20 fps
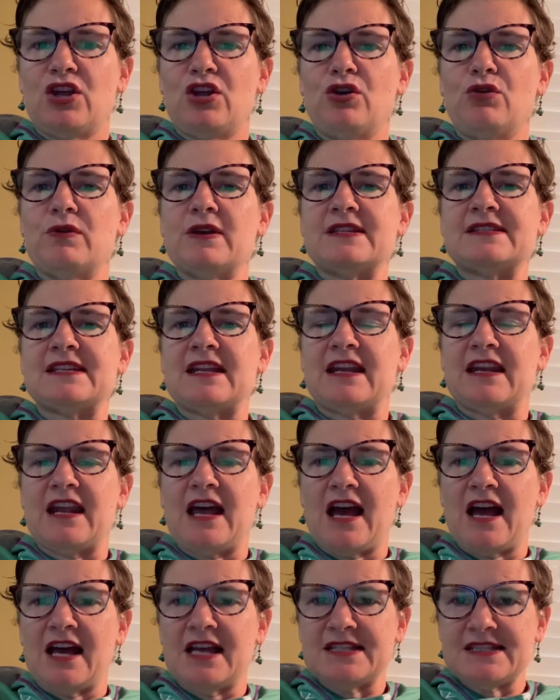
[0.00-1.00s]
who is in an
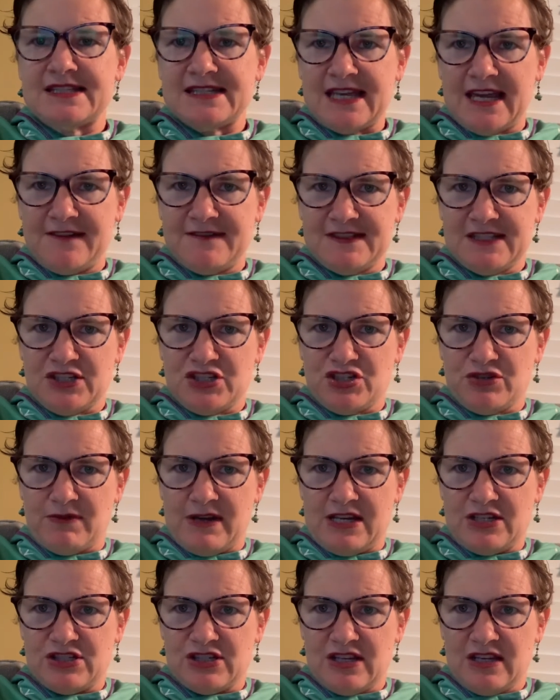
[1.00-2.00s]
unsafe
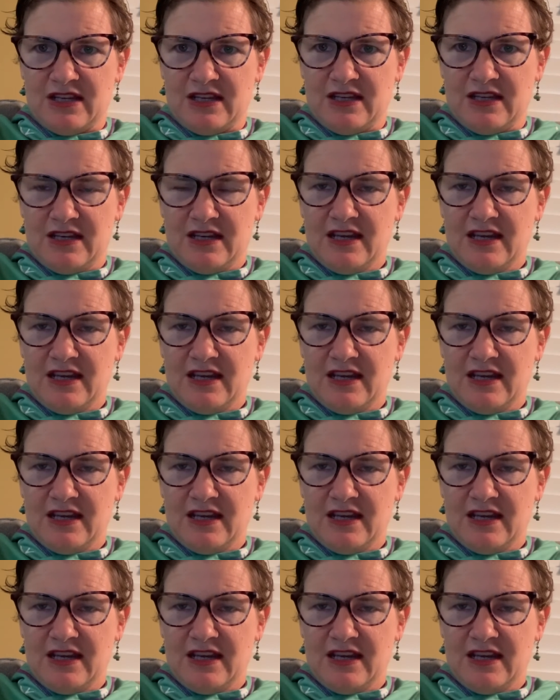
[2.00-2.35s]
situation